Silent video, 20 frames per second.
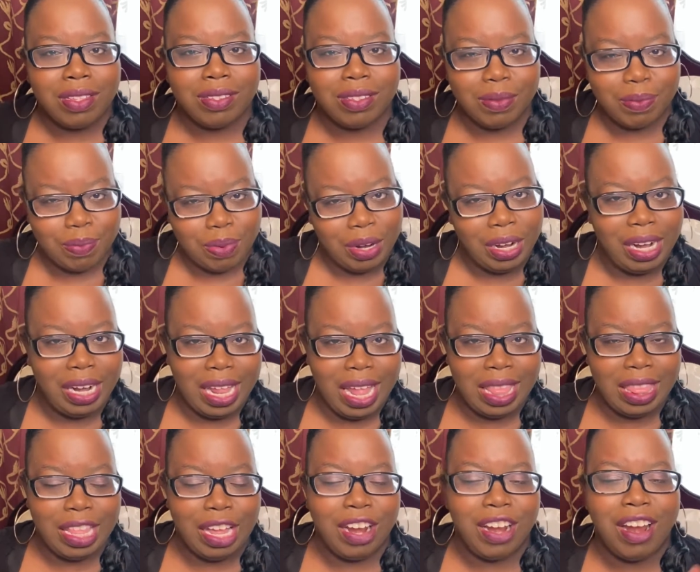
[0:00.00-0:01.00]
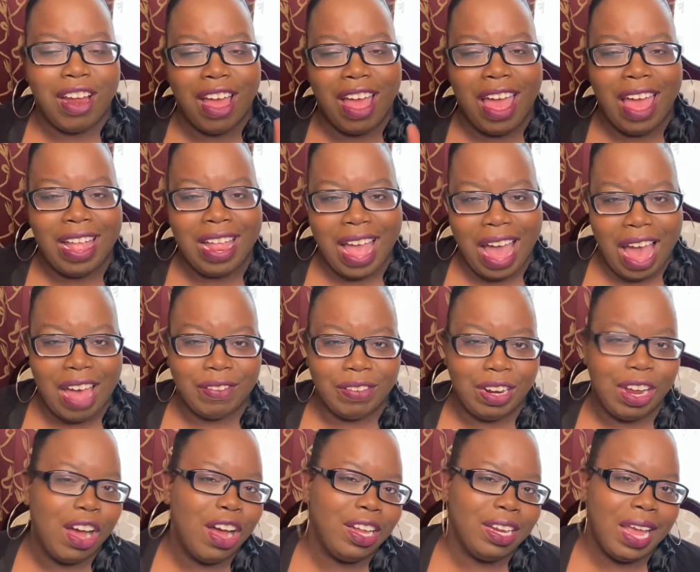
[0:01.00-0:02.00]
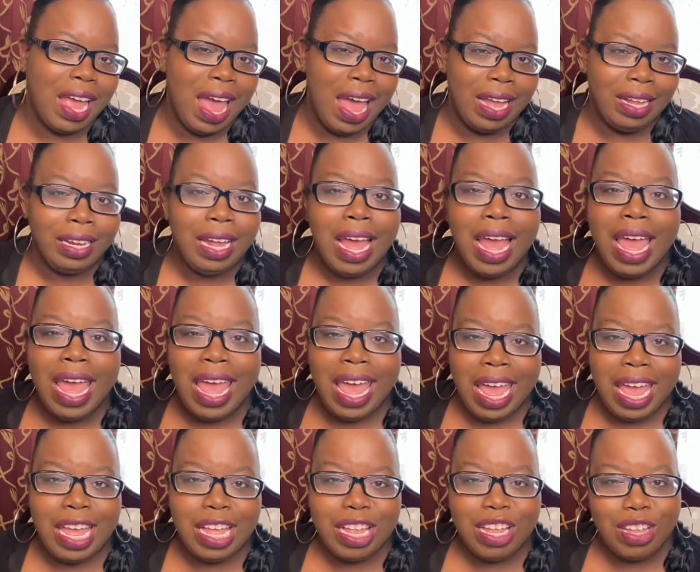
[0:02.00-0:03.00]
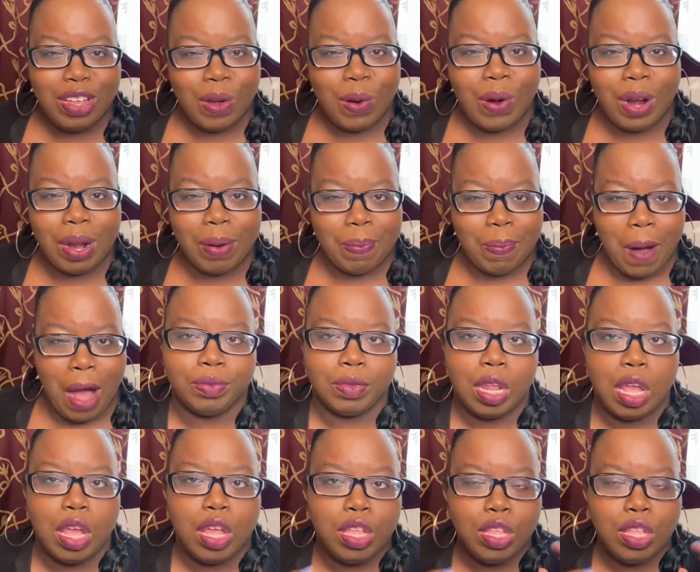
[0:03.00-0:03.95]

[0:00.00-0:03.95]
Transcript: put it in there and have it on hand in your box.